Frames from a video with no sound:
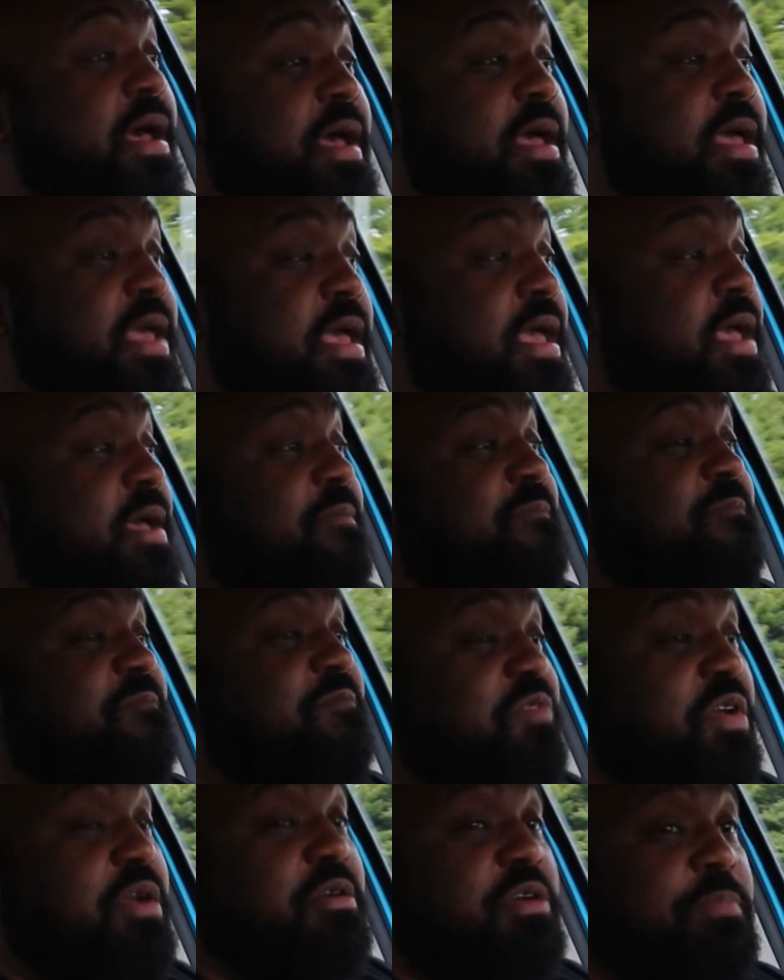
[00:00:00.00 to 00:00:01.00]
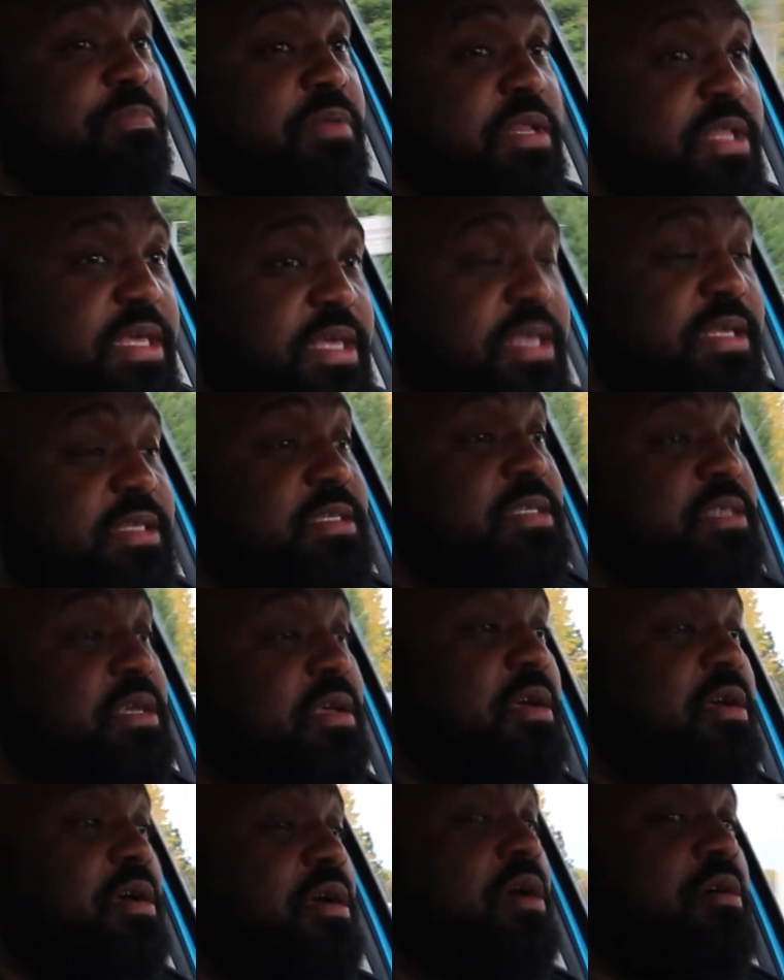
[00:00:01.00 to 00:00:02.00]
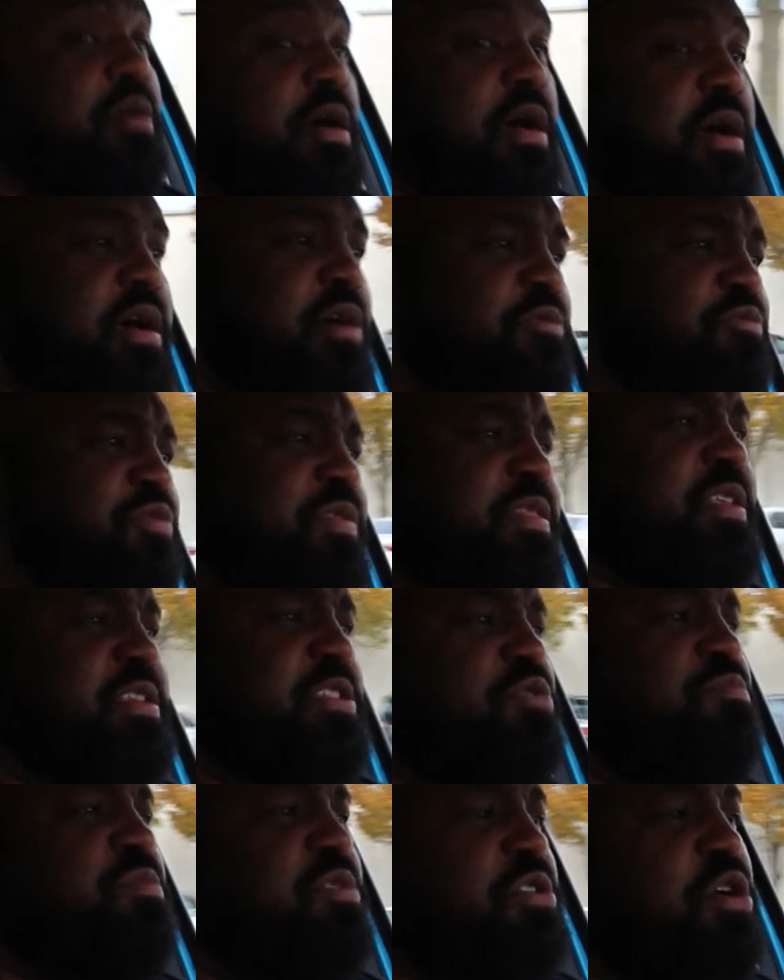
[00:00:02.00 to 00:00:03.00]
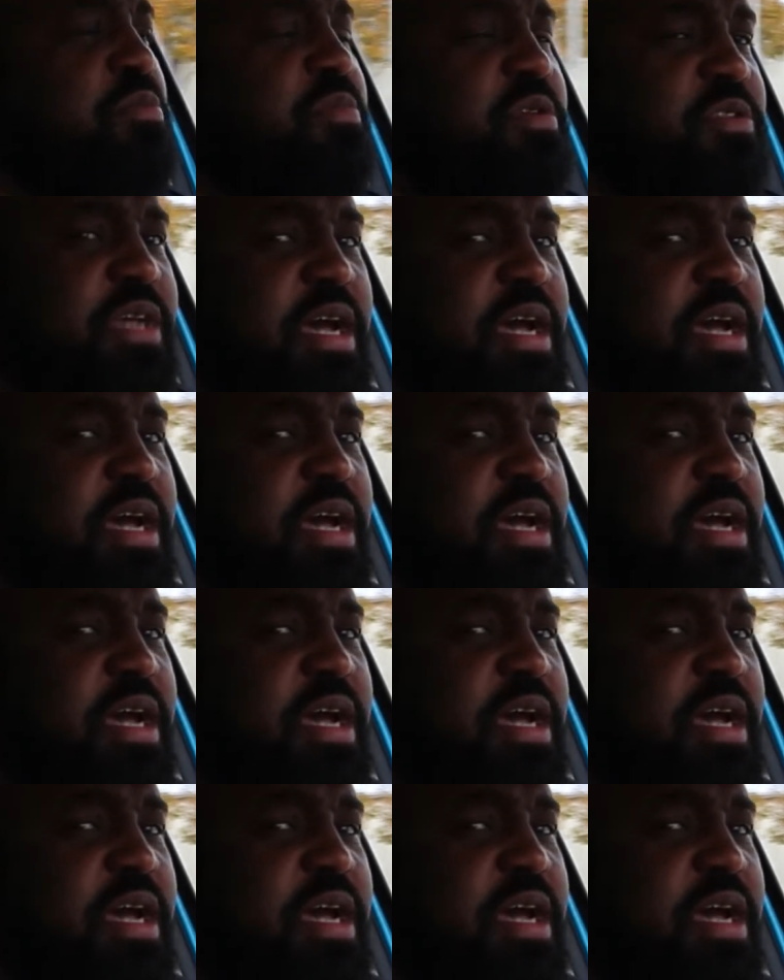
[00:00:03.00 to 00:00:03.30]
I am very pleased with the Sumitomo